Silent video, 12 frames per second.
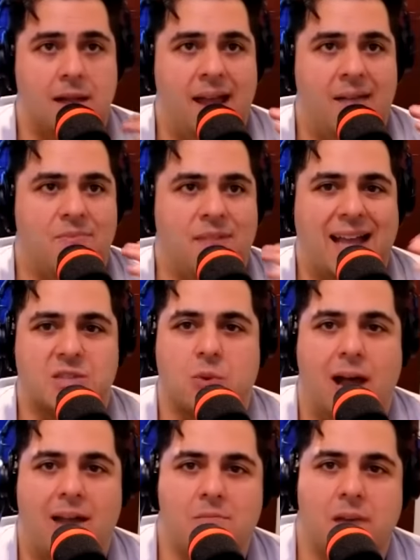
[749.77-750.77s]
and that's
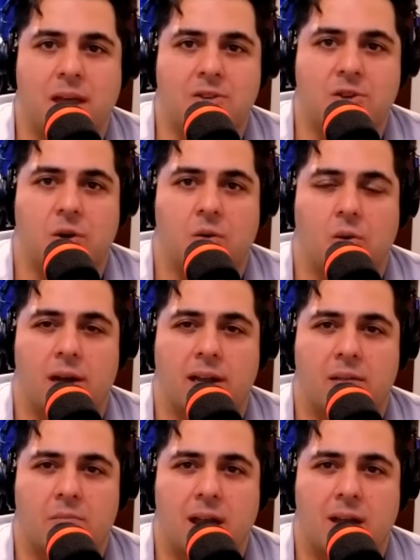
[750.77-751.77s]
why men don't want to
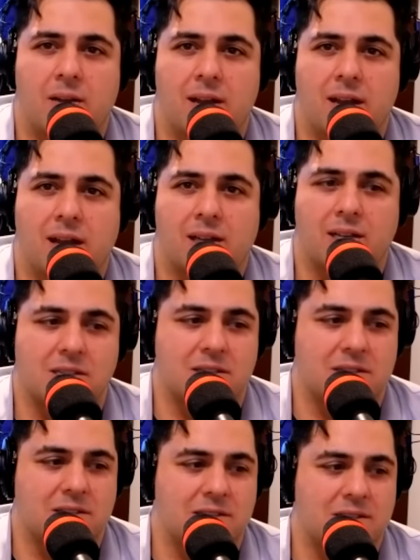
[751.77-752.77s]
get married not because
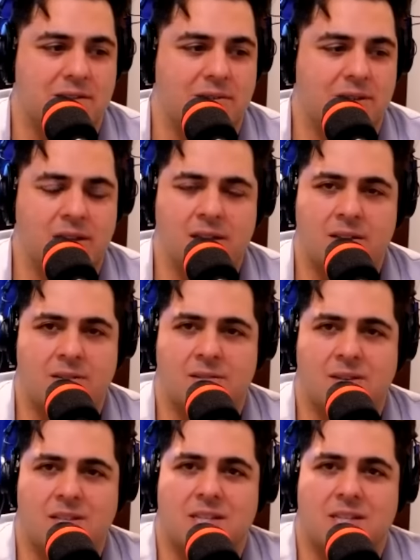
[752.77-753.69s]
it's because it, it,